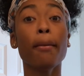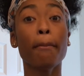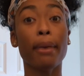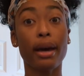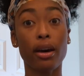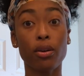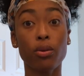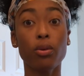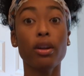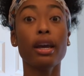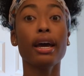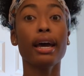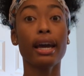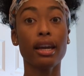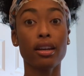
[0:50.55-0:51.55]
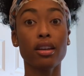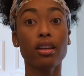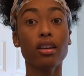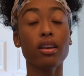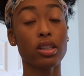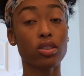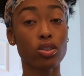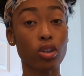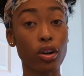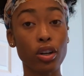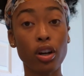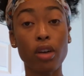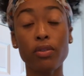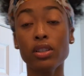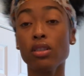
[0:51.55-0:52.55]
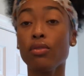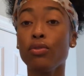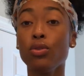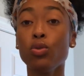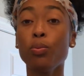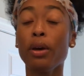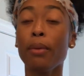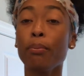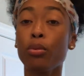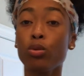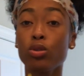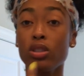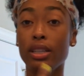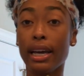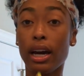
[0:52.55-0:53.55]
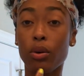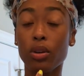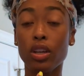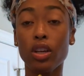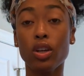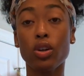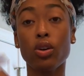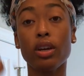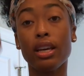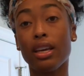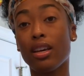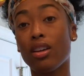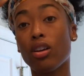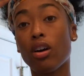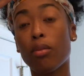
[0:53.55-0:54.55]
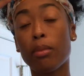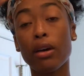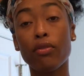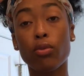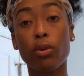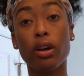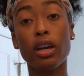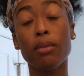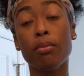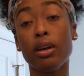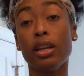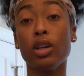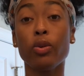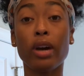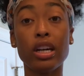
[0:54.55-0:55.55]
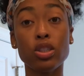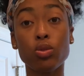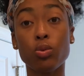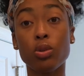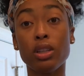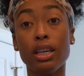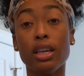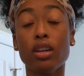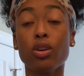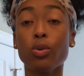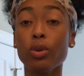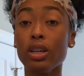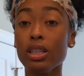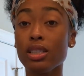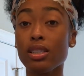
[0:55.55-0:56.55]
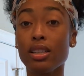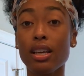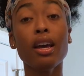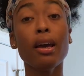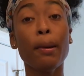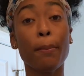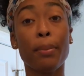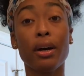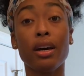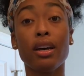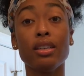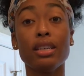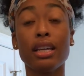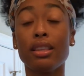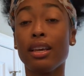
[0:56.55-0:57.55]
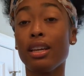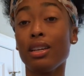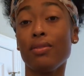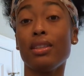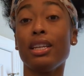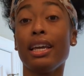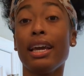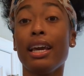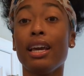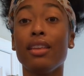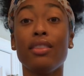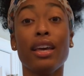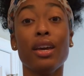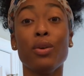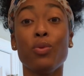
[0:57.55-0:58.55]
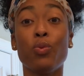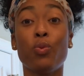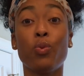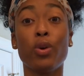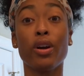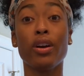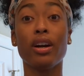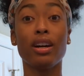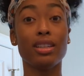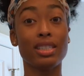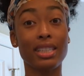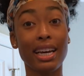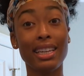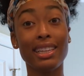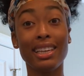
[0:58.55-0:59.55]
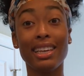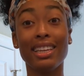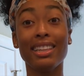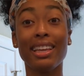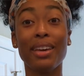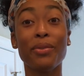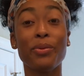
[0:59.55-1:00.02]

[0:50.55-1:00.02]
battled acne. It started off as a few pimples down here and on my forehead, but it gradually increased. But at the end of the day, they were unsightly and they